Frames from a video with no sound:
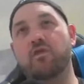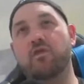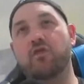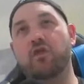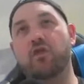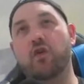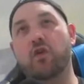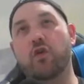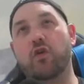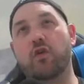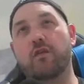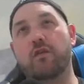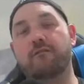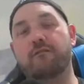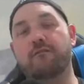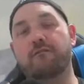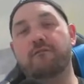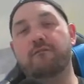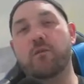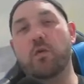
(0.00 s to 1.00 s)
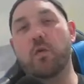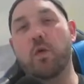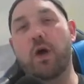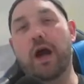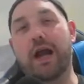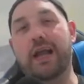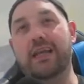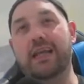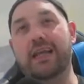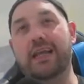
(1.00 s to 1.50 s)
So
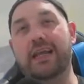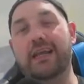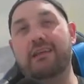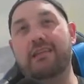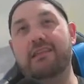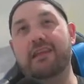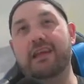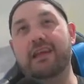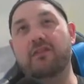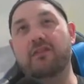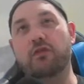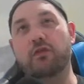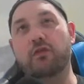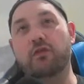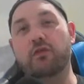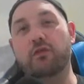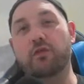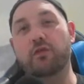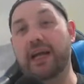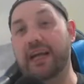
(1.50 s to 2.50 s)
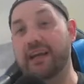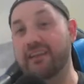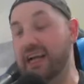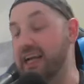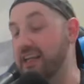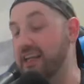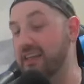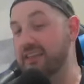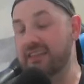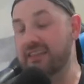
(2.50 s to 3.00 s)
quite easy to, I guess,
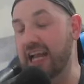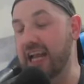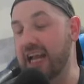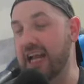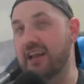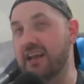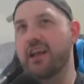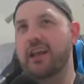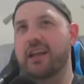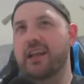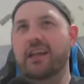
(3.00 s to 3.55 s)
understand.